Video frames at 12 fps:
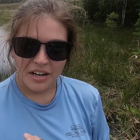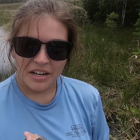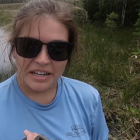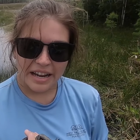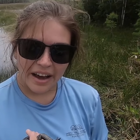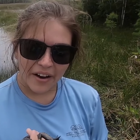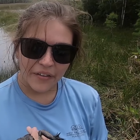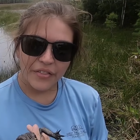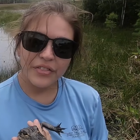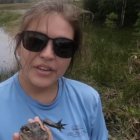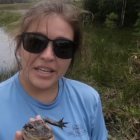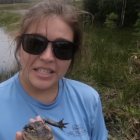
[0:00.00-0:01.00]
Now,
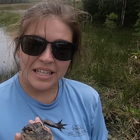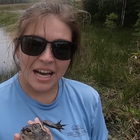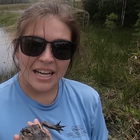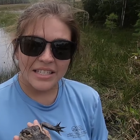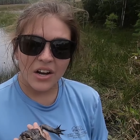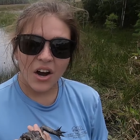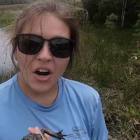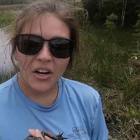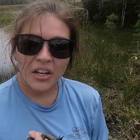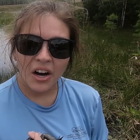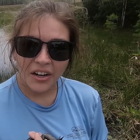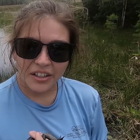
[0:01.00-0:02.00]
these guys are
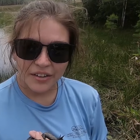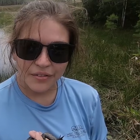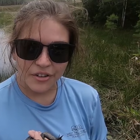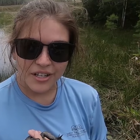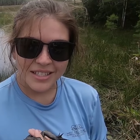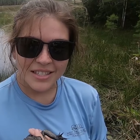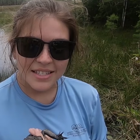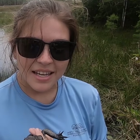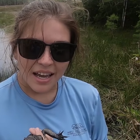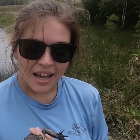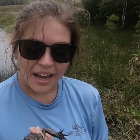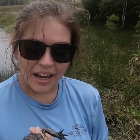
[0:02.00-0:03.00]
carnivorous,
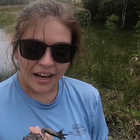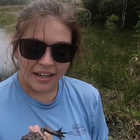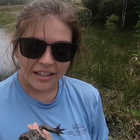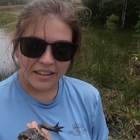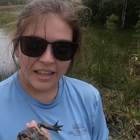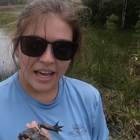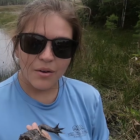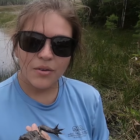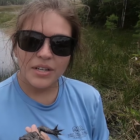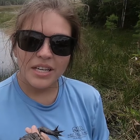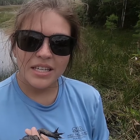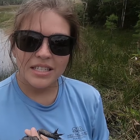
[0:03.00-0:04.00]
and they will
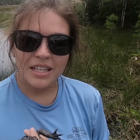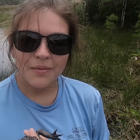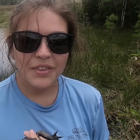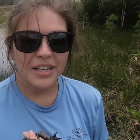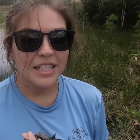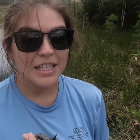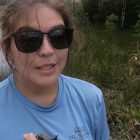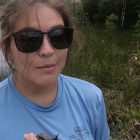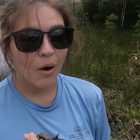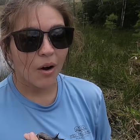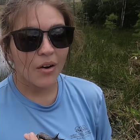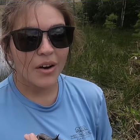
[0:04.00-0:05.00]
eat something as
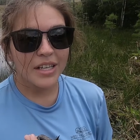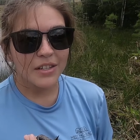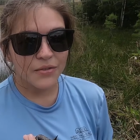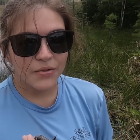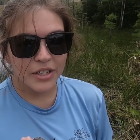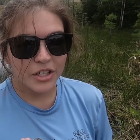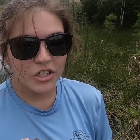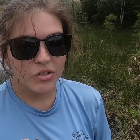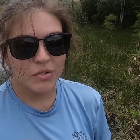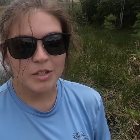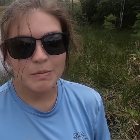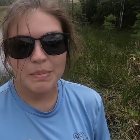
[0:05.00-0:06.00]
small as a fish to
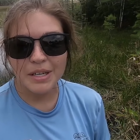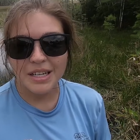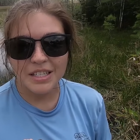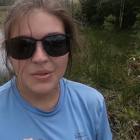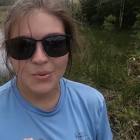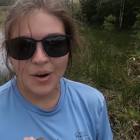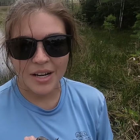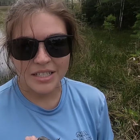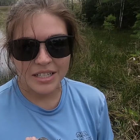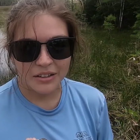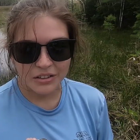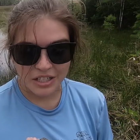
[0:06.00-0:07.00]
as big as a
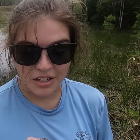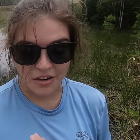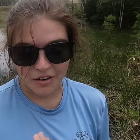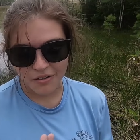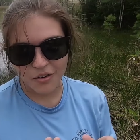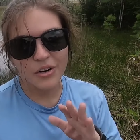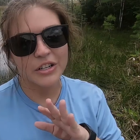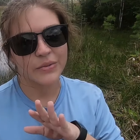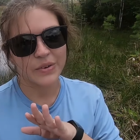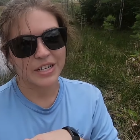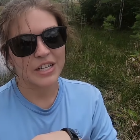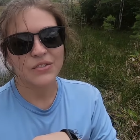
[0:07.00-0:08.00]
white-tailed deer, of course,
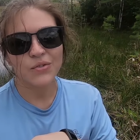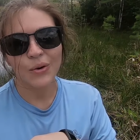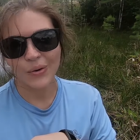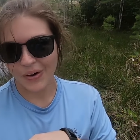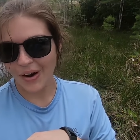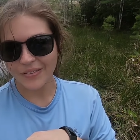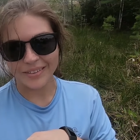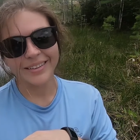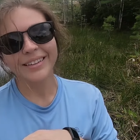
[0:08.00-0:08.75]
when he's full grown.